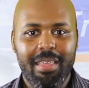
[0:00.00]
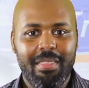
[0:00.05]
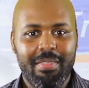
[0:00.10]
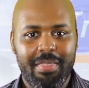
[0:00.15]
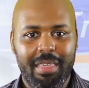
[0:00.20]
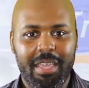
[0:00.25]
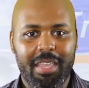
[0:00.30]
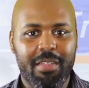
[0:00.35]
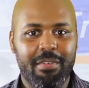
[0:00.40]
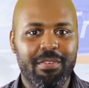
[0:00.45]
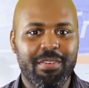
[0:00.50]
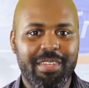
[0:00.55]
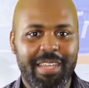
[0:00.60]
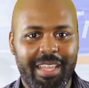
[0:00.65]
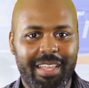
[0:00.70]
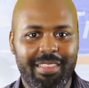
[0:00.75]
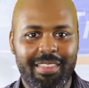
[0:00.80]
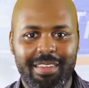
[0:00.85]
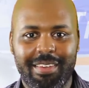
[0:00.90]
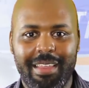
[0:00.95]
Thank you for
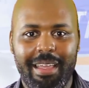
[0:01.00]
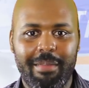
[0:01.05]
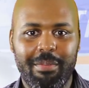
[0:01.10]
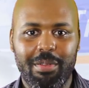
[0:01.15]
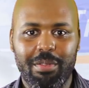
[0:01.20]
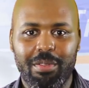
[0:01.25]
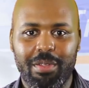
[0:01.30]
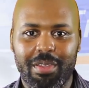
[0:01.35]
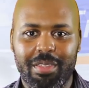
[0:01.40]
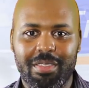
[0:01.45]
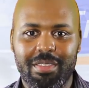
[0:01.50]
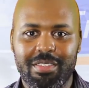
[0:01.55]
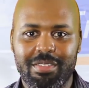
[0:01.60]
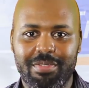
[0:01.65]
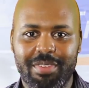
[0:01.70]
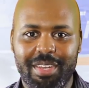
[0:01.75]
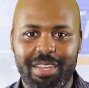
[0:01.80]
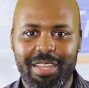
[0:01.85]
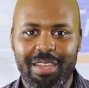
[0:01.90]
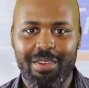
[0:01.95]
taking the time to look at this
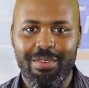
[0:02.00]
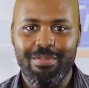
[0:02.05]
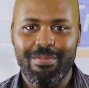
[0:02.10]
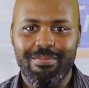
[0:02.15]
video.